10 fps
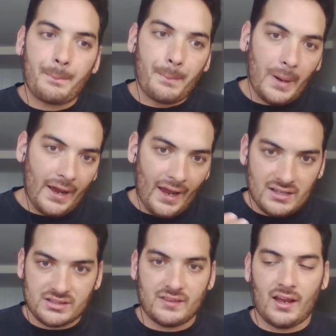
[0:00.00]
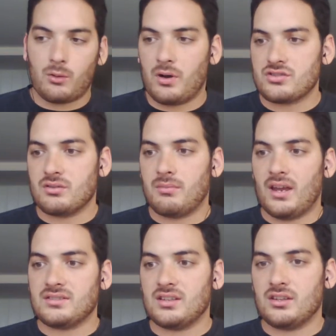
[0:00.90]
by asking that question,
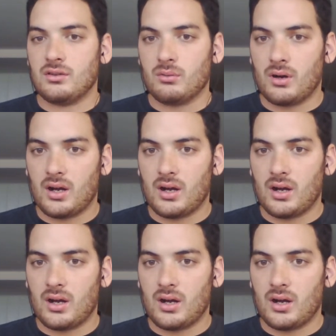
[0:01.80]
basically, you